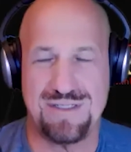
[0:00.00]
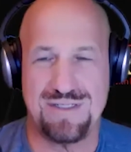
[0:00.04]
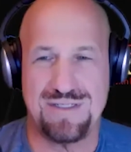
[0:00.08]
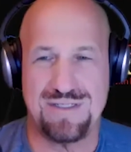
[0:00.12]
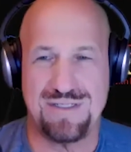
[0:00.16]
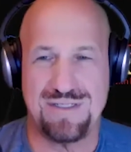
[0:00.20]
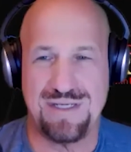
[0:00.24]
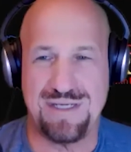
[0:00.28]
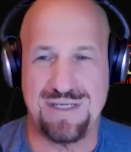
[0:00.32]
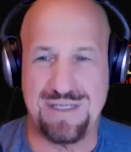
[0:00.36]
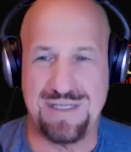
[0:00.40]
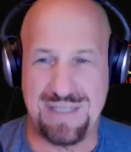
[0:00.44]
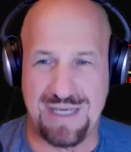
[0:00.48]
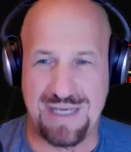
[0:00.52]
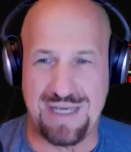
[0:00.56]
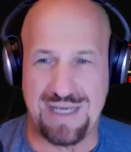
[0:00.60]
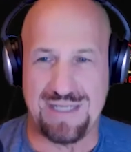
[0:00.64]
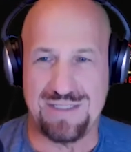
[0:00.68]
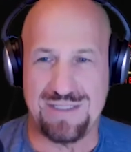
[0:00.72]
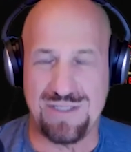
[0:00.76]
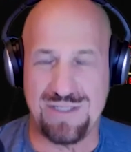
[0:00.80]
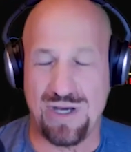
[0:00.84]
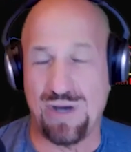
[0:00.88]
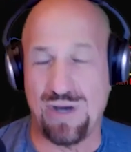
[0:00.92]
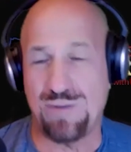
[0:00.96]

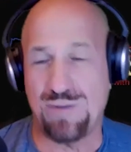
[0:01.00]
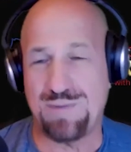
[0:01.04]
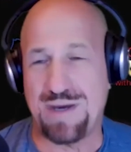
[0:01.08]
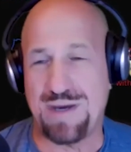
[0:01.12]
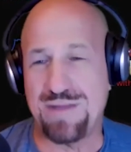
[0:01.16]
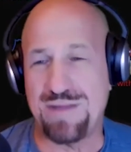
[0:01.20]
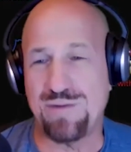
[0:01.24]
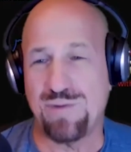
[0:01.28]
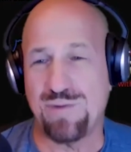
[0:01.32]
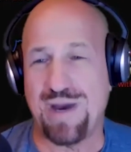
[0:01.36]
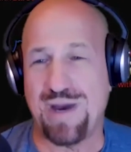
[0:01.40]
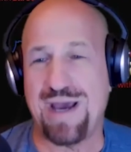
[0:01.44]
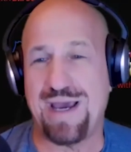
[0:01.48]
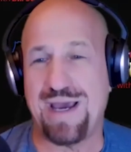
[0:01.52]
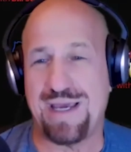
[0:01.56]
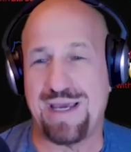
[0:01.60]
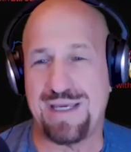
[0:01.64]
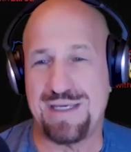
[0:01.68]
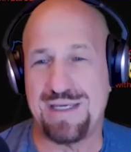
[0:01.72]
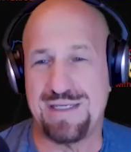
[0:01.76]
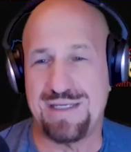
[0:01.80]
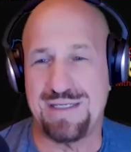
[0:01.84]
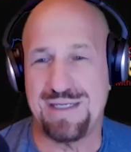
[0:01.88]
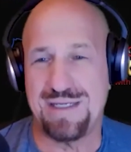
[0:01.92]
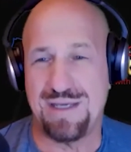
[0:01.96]
And oh, by the
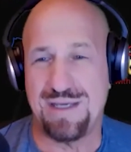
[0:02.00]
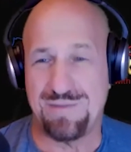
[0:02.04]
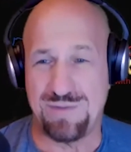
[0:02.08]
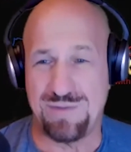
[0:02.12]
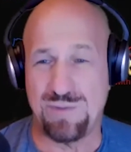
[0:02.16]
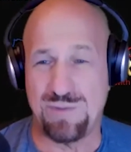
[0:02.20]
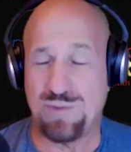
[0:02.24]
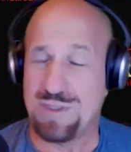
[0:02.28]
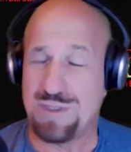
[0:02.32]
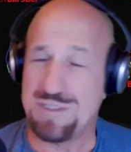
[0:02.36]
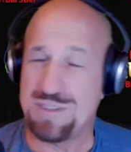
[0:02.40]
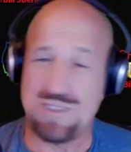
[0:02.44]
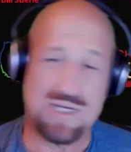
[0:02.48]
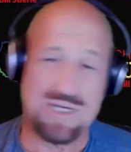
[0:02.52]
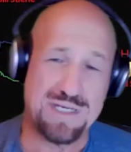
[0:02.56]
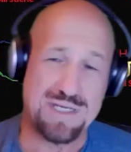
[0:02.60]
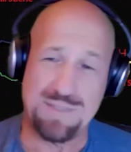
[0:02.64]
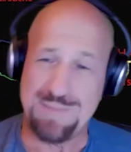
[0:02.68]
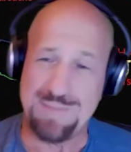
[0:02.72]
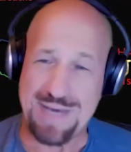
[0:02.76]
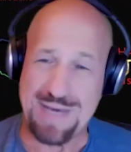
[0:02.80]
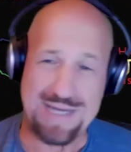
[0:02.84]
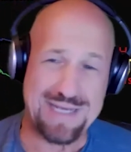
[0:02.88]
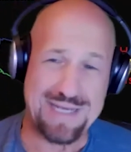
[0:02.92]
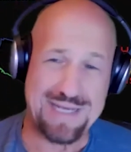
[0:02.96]
way, if you want to talk
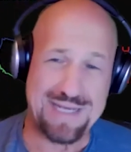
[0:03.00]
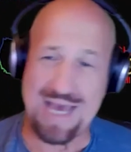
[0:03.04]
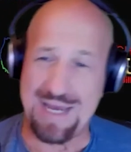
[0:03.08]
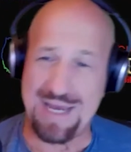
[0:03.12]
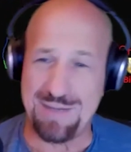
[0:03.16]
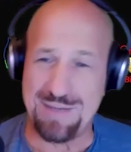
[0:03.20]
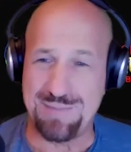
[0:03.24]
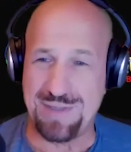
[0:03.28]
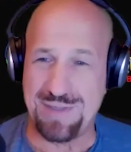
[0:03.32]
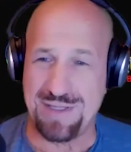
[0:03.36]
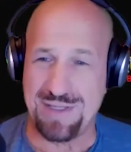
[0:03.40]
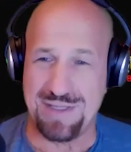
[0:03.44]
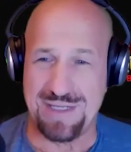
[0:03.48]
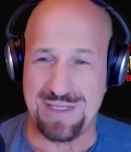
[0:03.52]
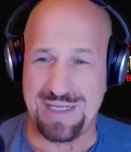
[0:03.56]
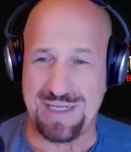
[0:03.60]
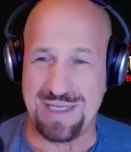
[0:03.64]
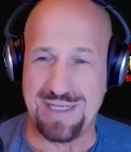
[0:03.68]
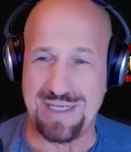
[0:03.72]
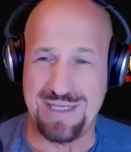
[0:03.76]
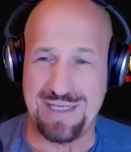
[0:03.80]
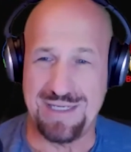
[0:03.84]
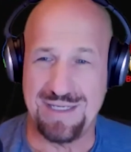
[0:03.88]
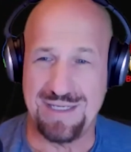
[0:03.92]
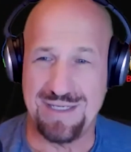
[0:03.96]
about
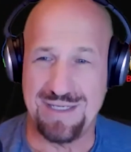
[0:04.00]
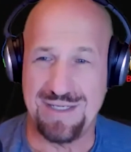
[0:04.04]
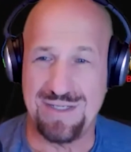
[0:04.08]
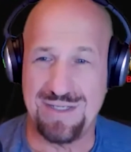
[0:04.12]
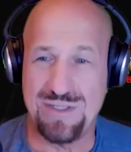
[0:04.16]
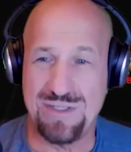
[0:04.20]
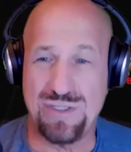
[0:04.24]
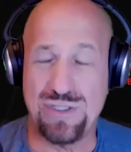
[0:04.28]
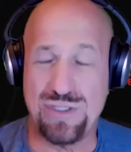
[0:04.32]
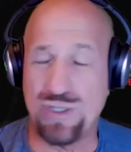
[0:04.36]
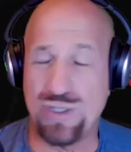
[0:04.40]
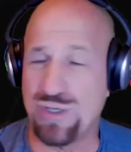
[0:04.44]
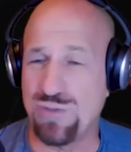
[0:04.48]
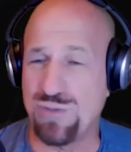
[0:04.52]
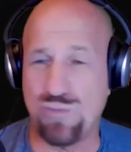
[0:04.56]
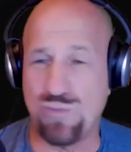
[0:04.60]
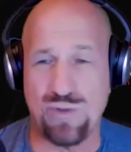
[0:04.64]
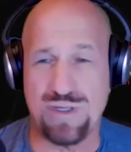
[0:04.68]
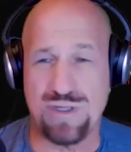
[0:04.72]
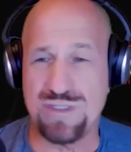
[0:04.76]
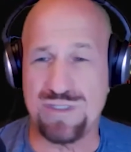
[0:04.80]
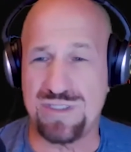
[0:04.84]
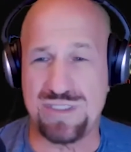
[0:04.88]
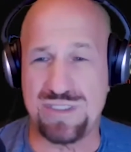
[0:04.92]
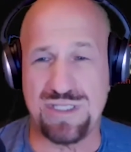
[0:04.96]
accountability, your
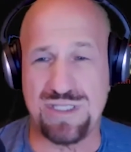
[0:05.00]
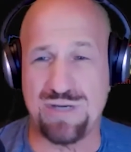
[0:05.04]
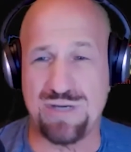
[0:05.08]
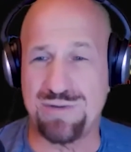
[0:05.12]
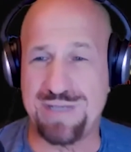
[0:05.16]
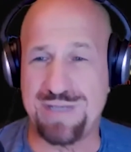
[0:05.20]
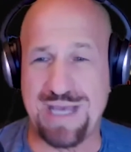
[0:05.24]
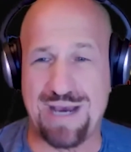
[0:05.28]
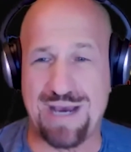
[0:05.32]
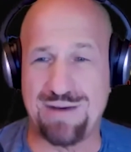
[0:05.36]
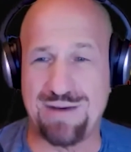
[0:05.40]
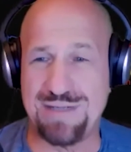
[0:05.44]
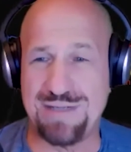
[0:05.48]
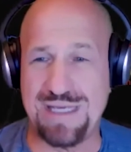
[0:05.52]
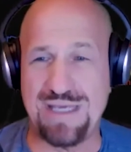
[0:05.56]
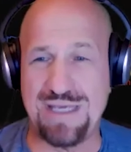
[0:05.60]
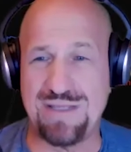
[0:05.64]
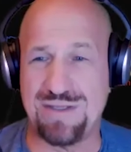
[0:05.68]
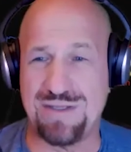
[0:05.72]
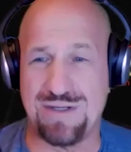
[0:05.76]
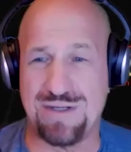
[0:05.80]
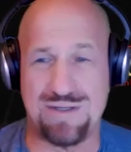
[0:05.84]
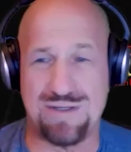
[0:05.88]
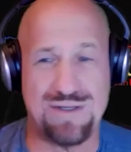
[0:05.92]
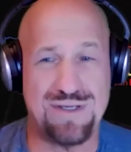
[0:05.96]
words don't count
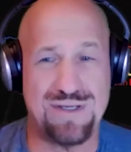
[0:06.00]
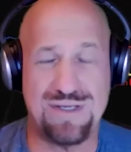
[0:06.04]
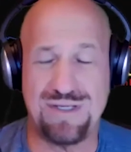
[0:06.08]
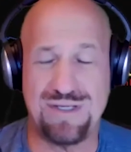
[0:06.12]
either.